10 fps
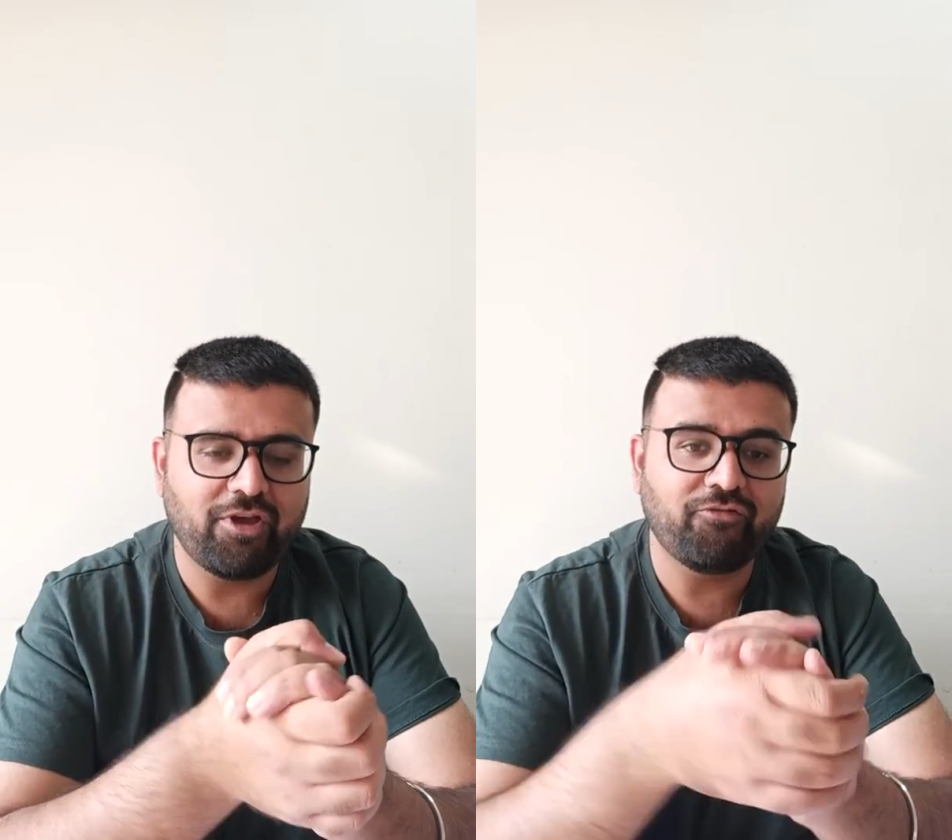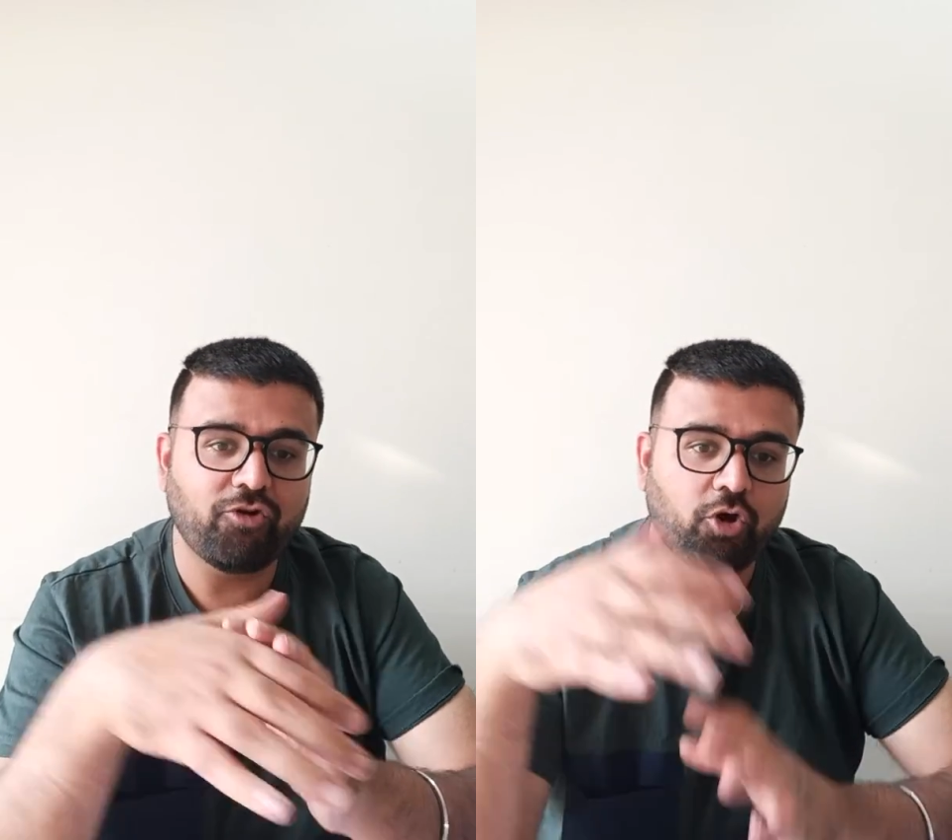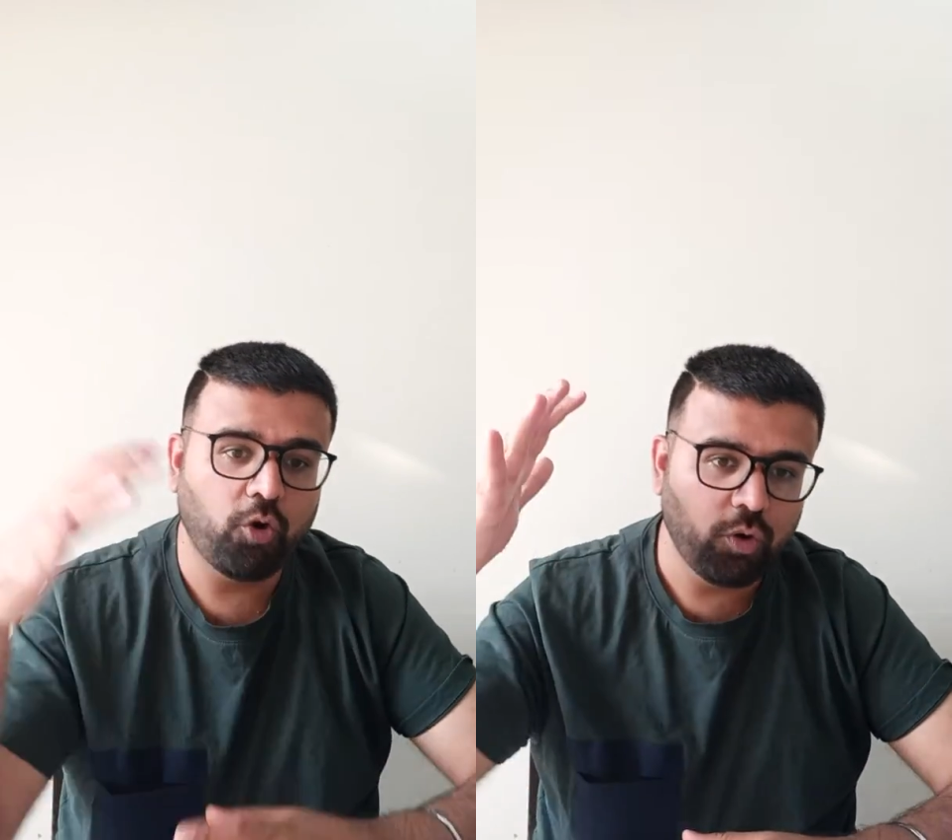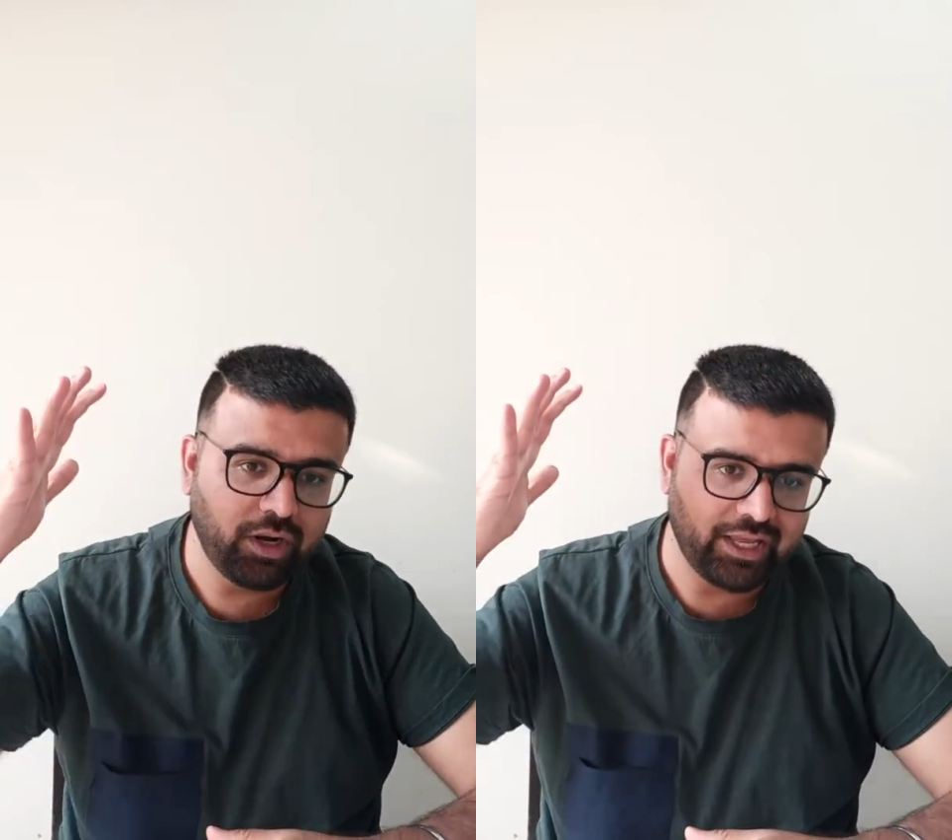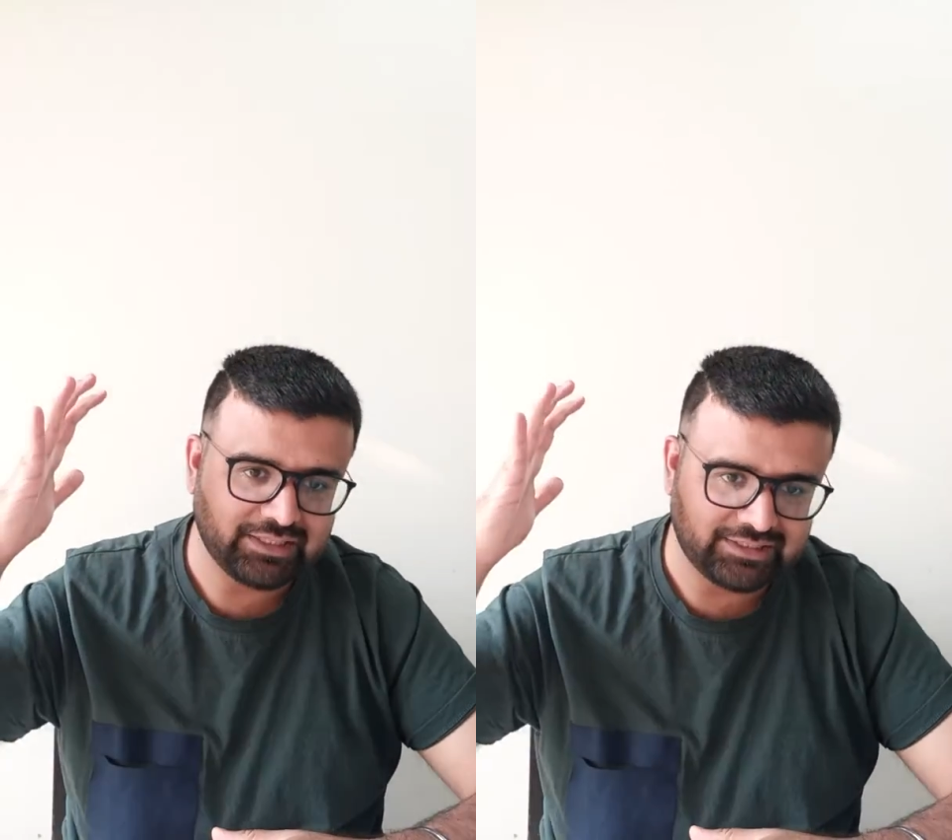If your
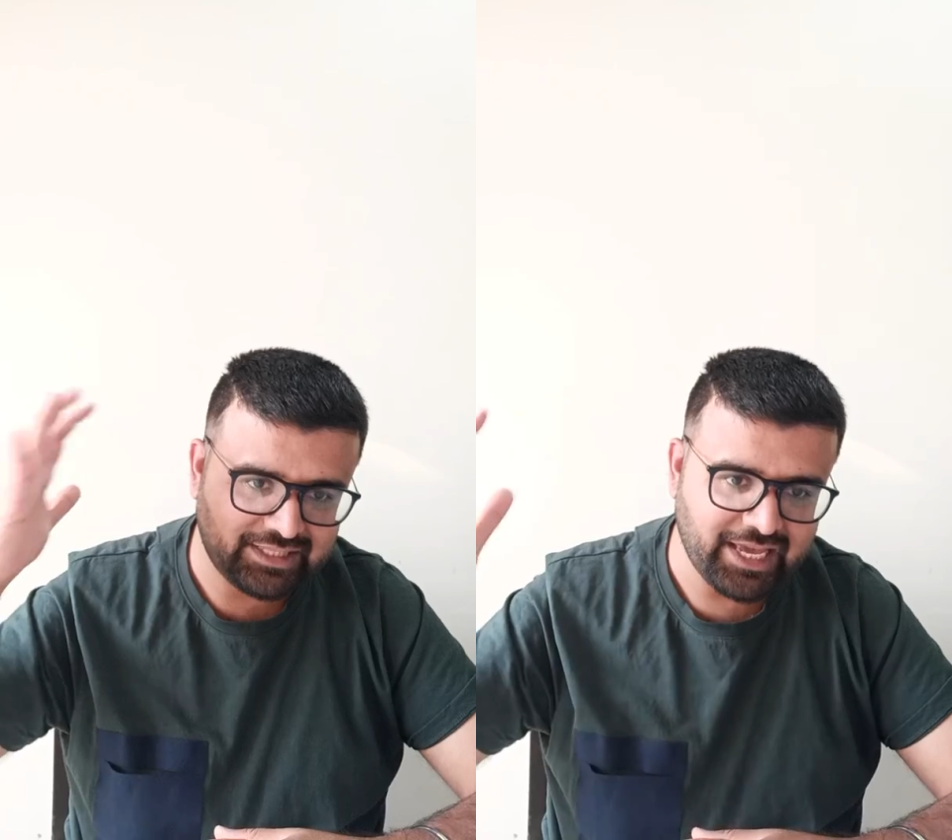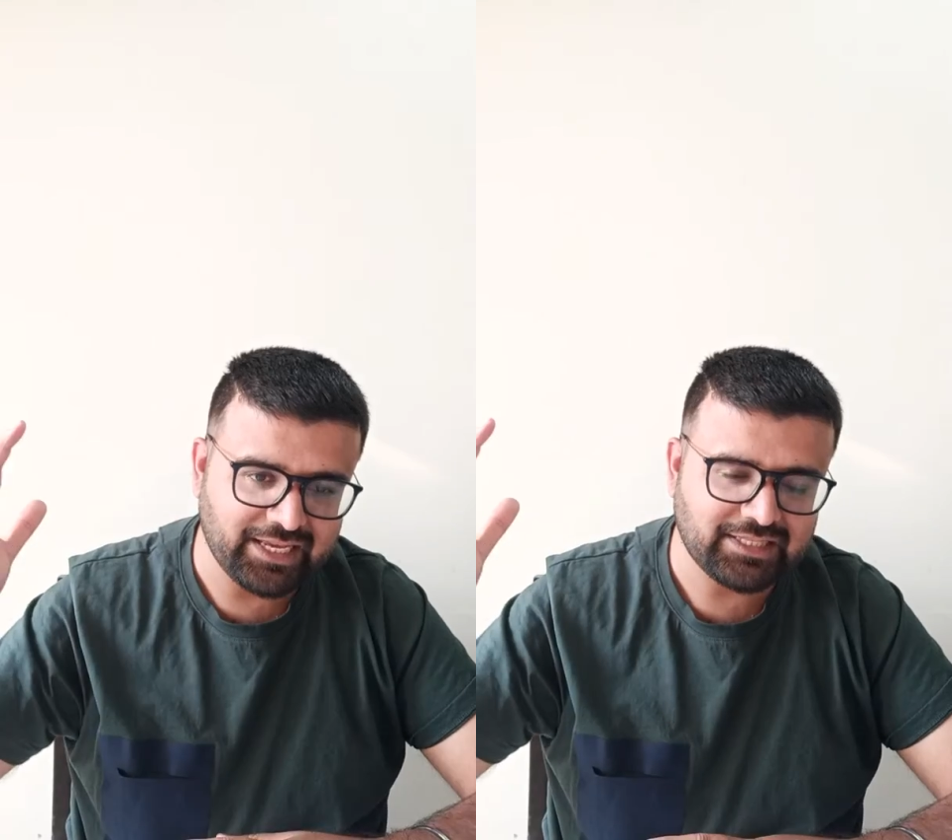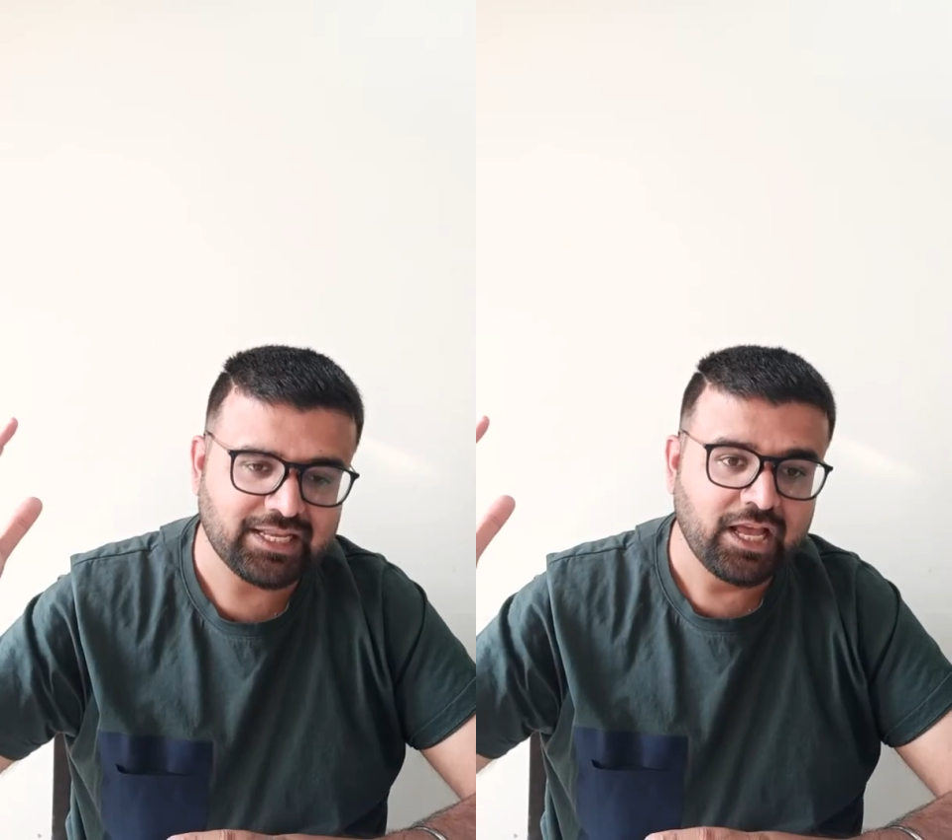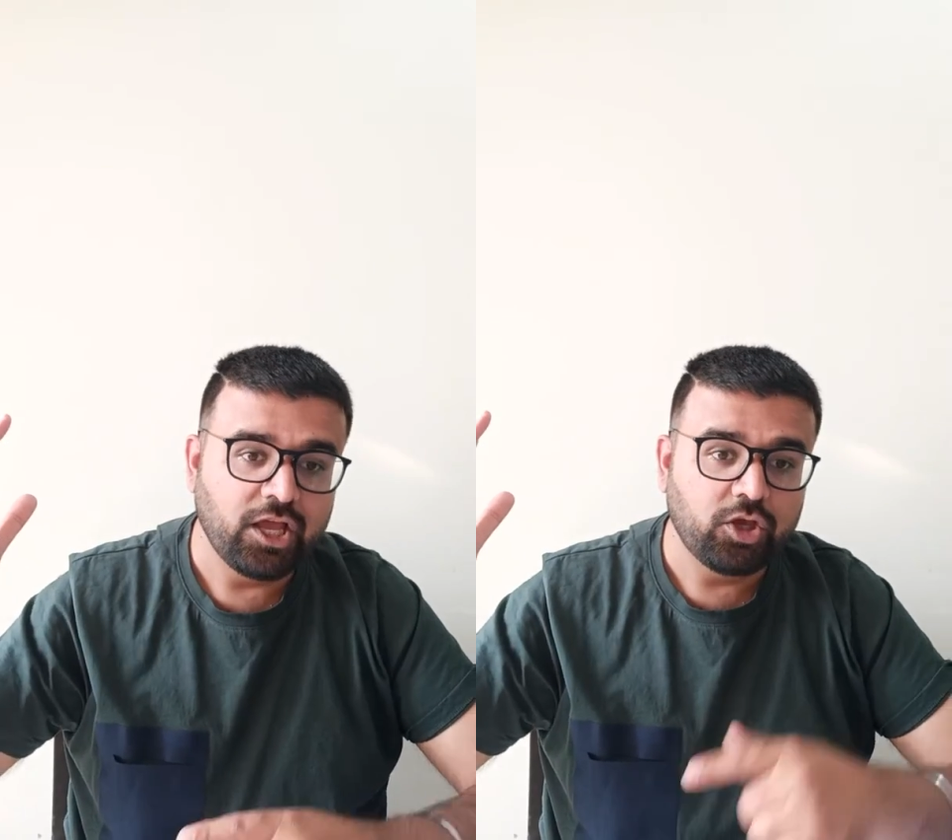goal is this,